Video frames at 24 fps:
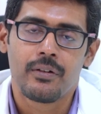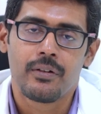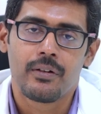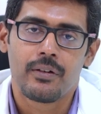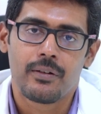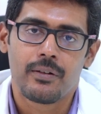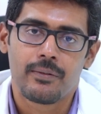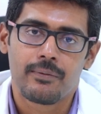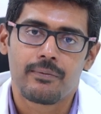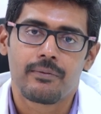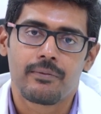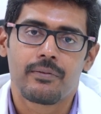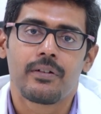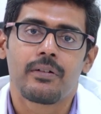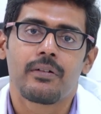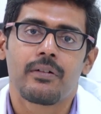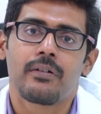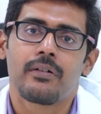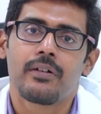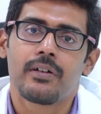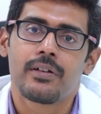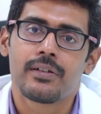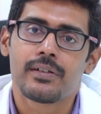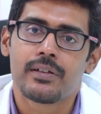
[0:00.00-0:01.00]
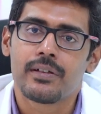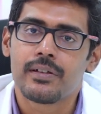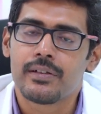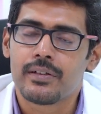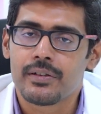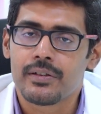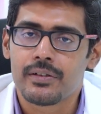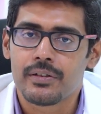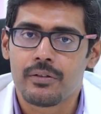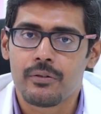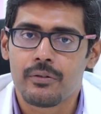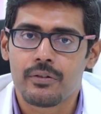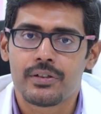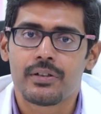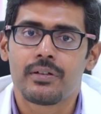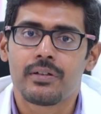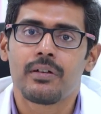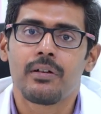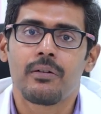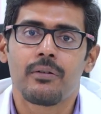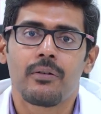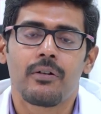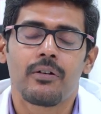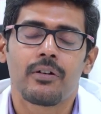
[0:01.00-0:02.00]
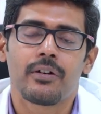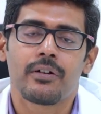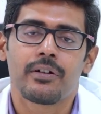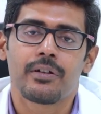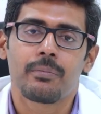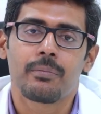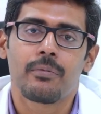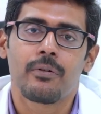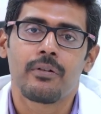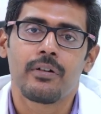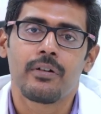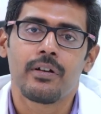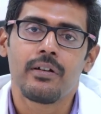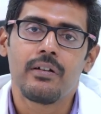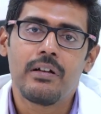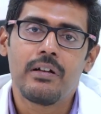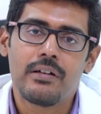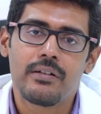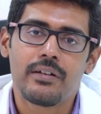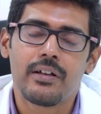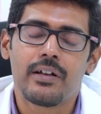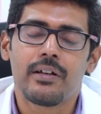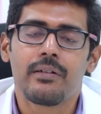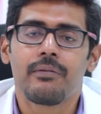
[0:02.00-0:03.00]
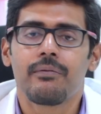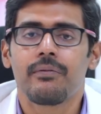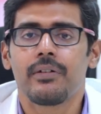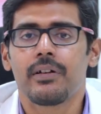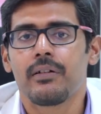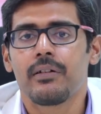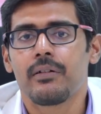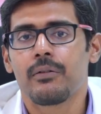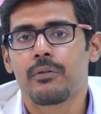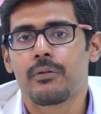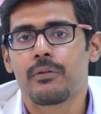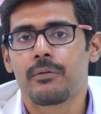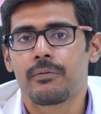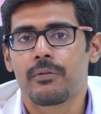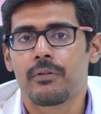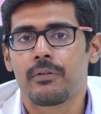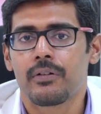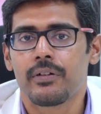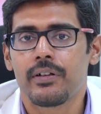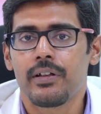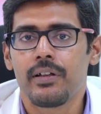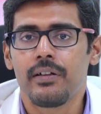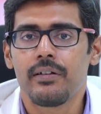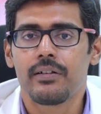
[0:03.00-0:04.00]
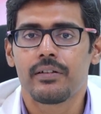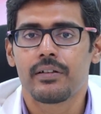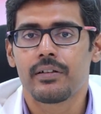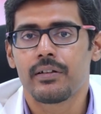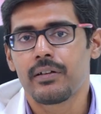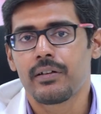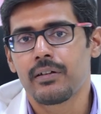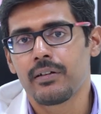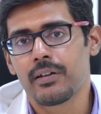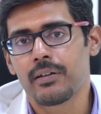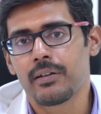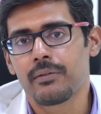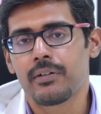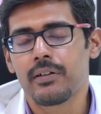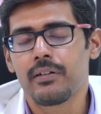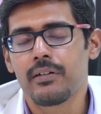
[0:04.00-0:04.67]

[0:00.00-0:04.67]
If the disease is still not responding, then we'll go for the third level,